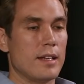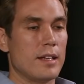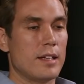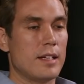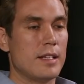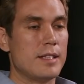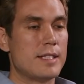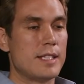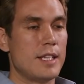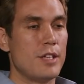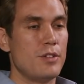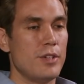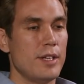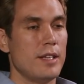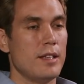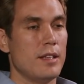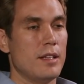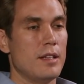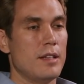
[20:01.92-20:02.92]

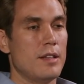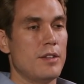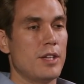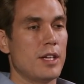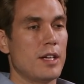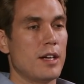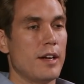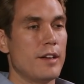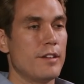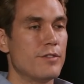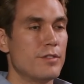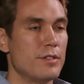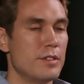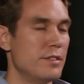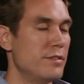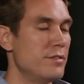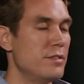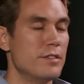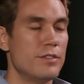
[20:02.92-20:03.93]
Considering the kind of
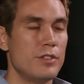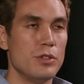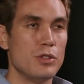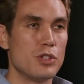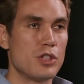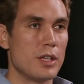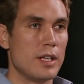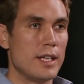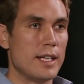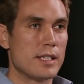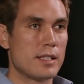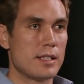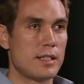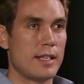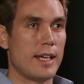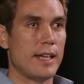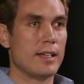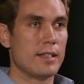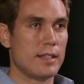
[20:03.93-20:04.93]
the future, let's
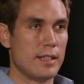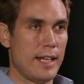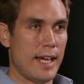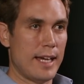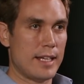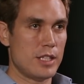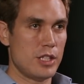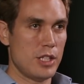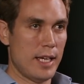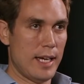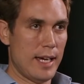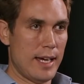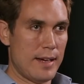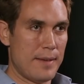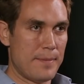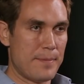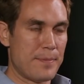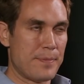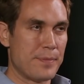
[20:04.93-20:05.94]
take the next
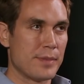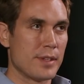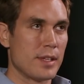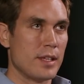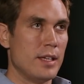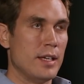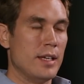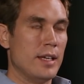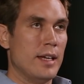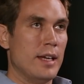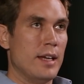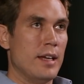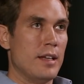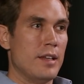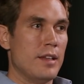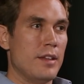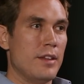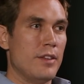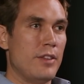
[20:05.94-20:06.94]
year,
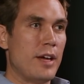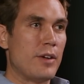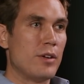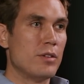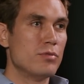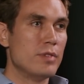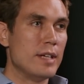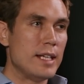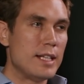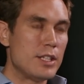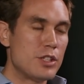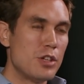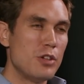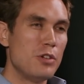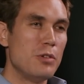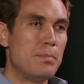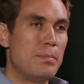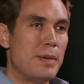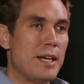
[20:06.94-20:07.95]
there are really
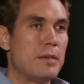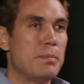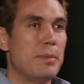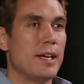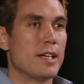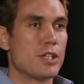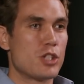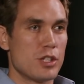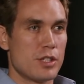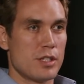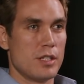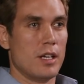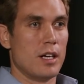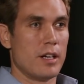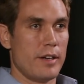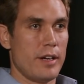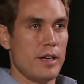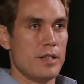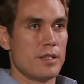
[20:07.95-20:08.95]
two big picture
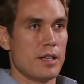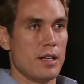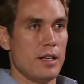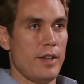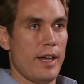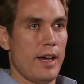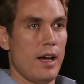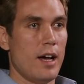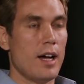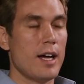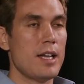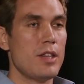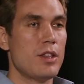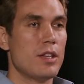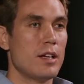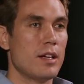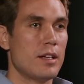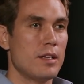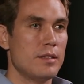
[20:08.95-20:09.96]
scenarios, aren't there?
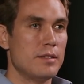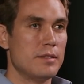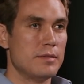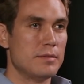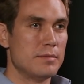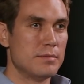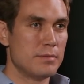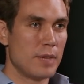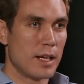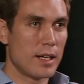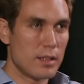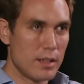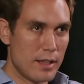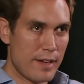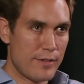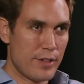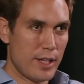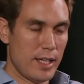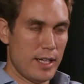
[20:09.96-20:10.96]
Either Michael
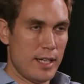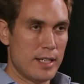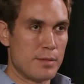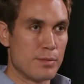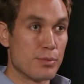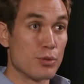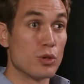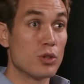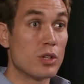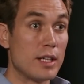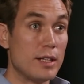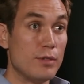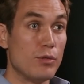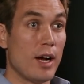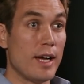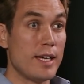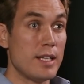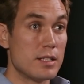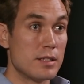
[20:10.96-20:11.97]
Levitt is broadly
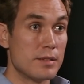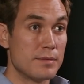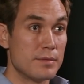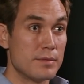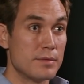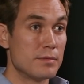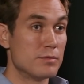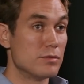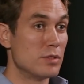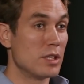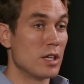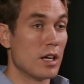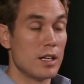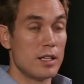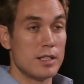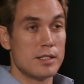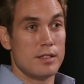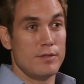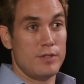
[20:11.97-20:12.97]
right,
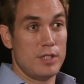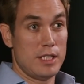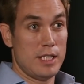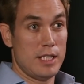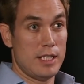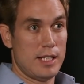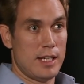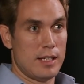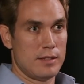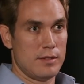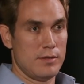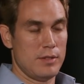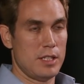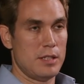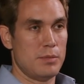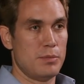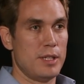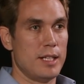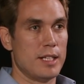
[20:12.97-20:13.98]
regardless of the details of
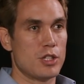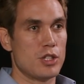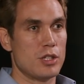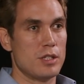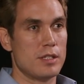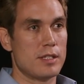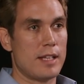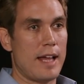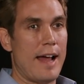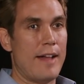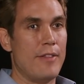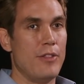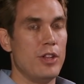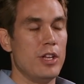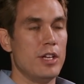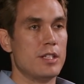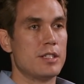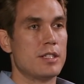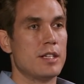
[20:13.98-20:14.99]
these predictions, and
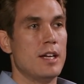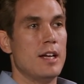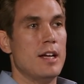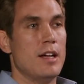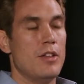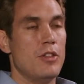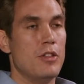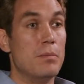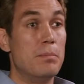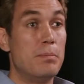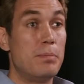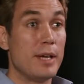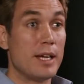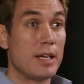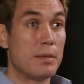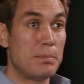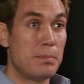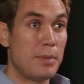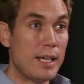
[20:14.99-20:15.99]
that the
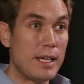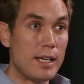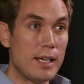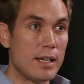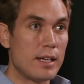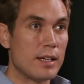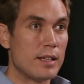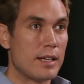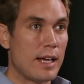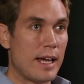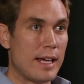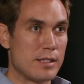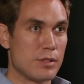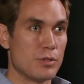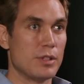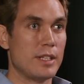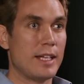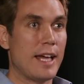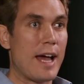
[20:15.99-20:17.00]
big peak has
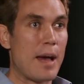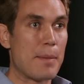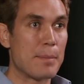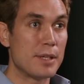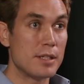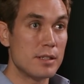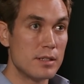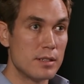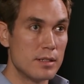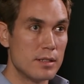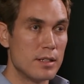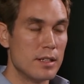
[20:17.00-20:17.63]
already happened,